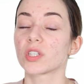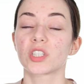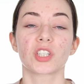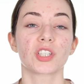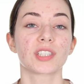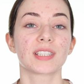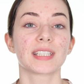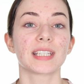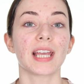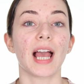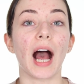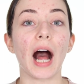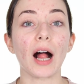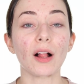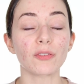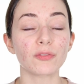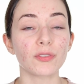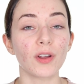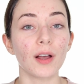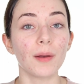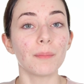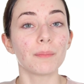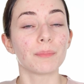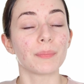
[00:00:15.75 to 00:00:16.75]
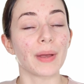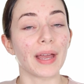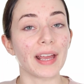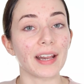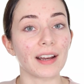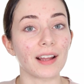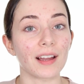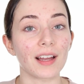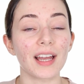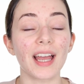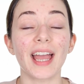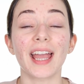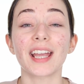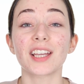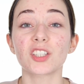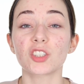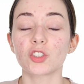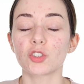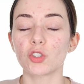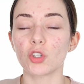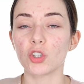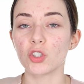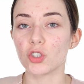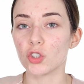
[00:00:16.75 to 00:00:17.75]
which is the Alpha Beta
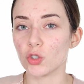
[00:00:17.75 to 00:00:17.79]
Extra